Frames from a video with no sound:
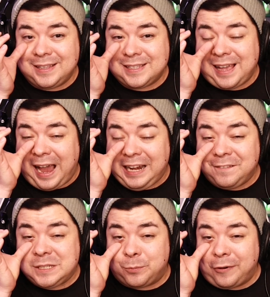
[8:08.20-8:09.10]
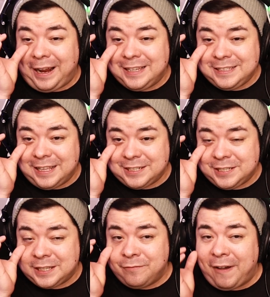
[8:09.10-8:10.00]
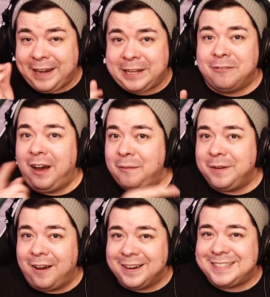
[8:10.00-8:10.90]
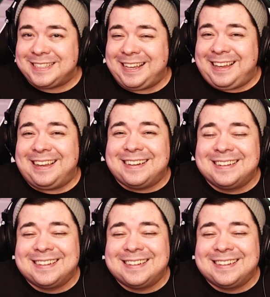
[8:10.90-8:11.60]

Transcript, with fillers: It's kind of surprising that she's confiding in Robin, honestly.